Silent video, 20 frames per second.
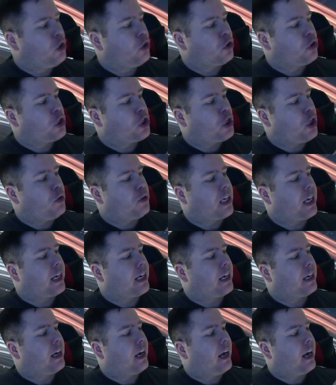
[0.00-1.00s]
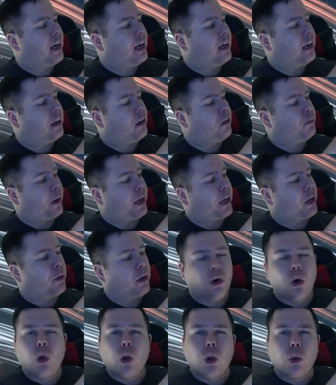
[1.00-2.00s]
you're shooting by
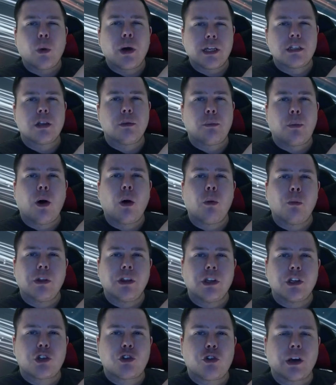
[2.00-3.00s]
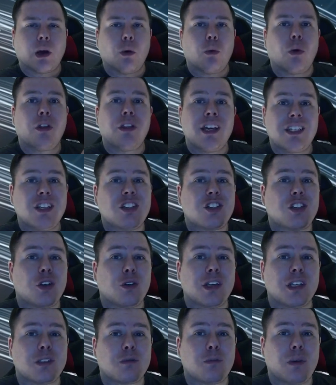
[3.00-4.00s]
going all the way to the bottom with your trigger. What this is
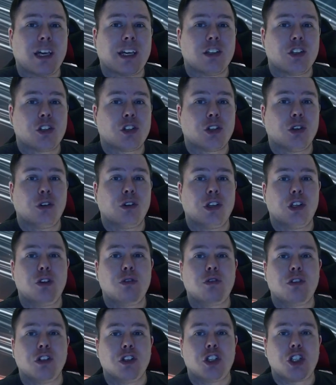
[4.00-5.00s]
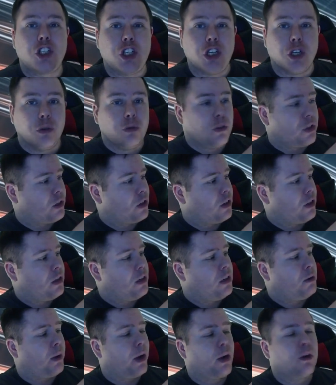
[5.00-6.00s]
doing is making sure that you can shoot
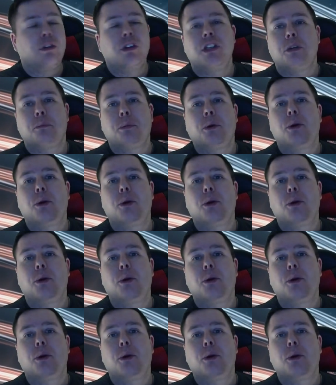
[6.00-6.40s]
by only